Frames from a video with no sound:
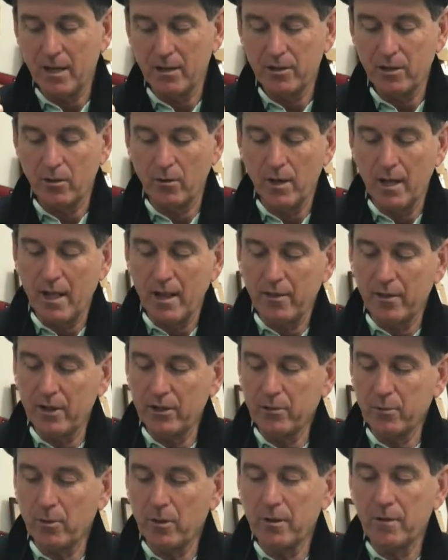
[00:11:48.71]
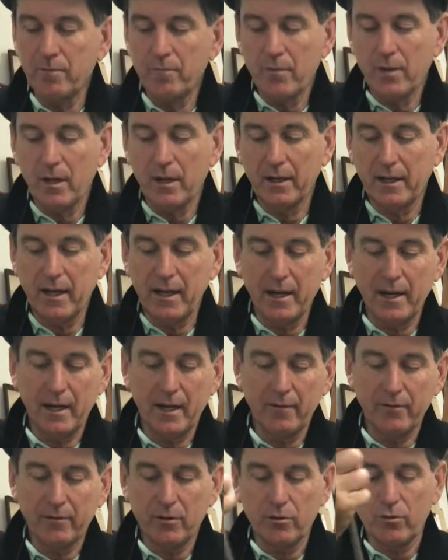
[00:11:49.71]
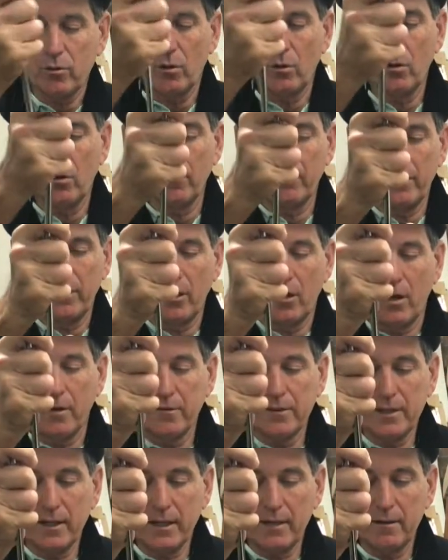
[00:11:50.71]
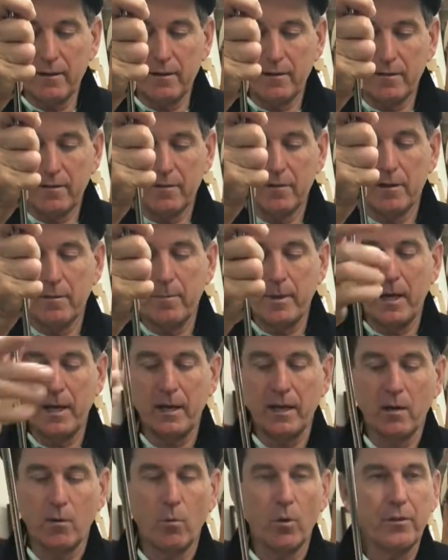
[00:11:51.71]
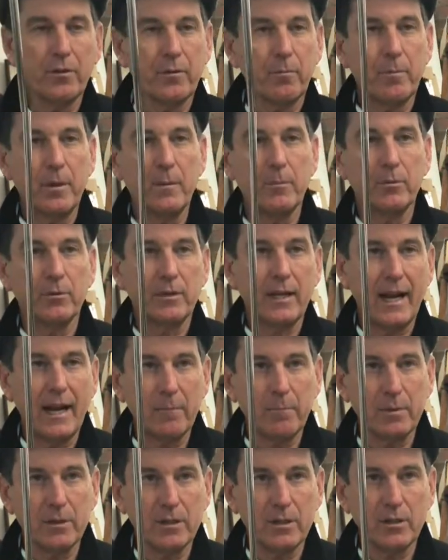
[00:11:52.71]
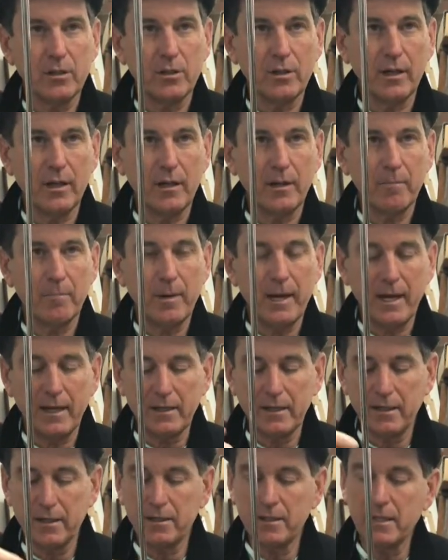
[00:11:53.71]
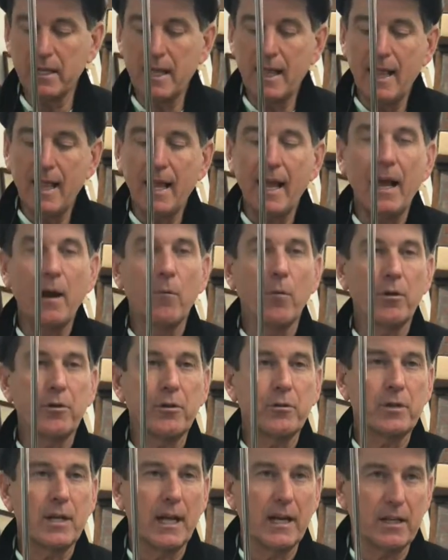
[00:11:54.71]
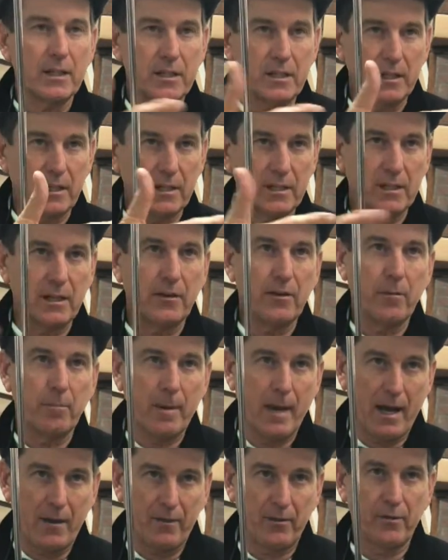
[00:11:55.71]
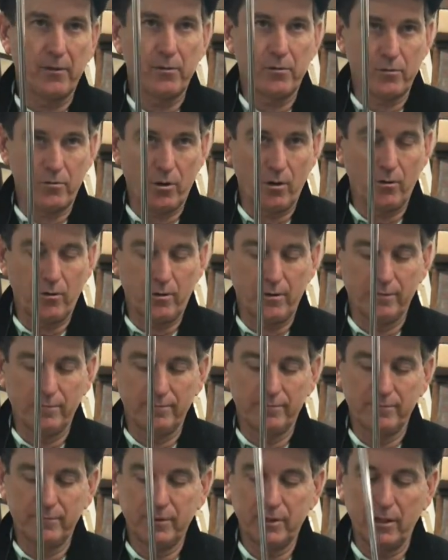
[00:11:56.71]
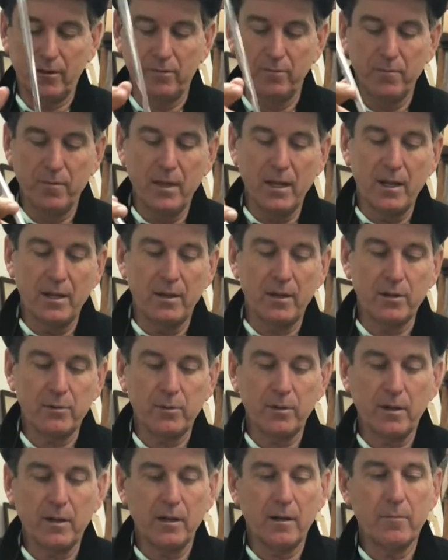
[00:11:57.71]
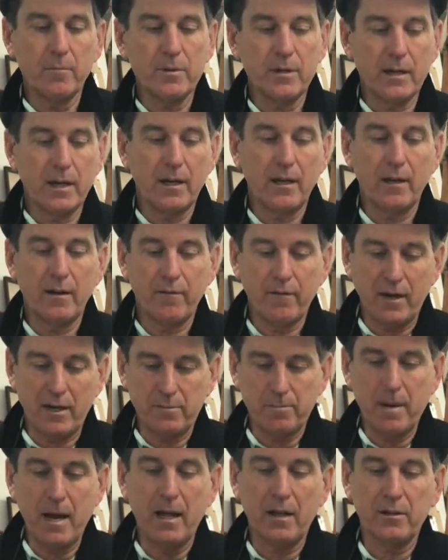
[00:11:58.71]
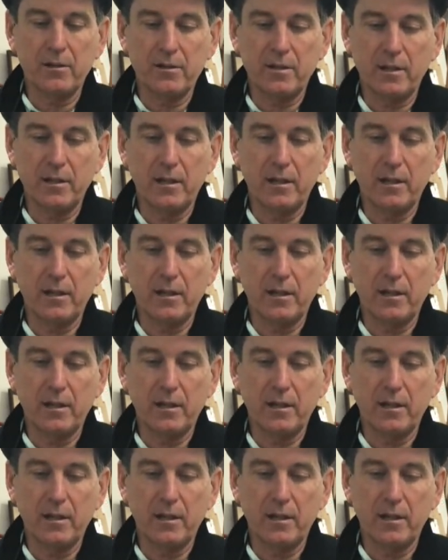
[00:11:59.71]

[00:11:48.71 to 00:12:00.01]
So this one, again, I have control over the offset, depending on what the people's hand position at impact is and what their tendency is on the path of their stroke. So this one comes face balanced